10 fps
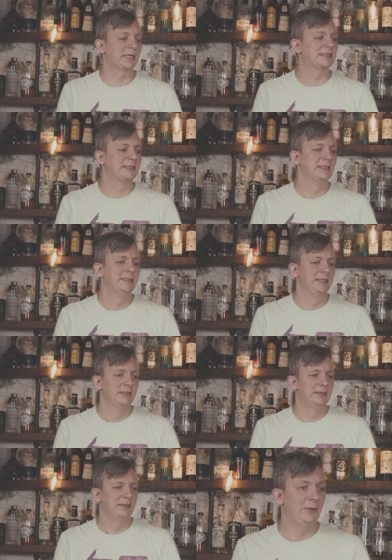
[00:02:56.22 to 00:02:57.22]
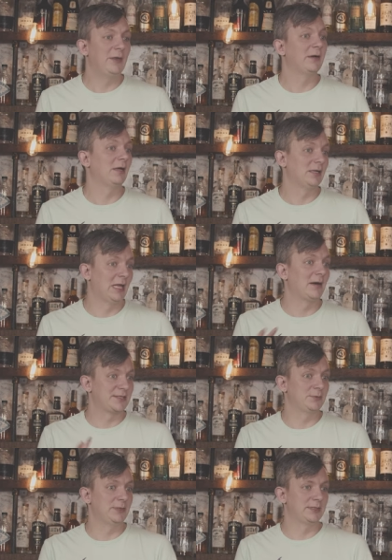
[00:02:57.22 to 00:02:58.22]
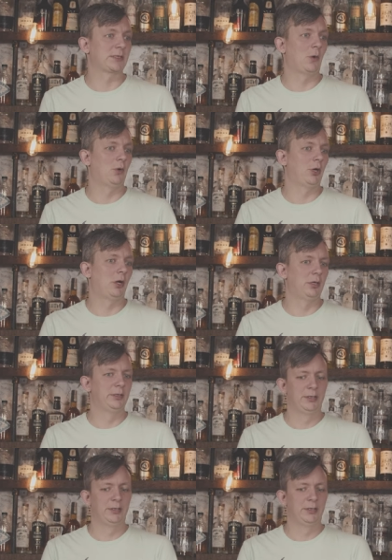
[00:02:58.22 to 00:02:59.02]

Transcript: that's in theory a lot of sweetness going on.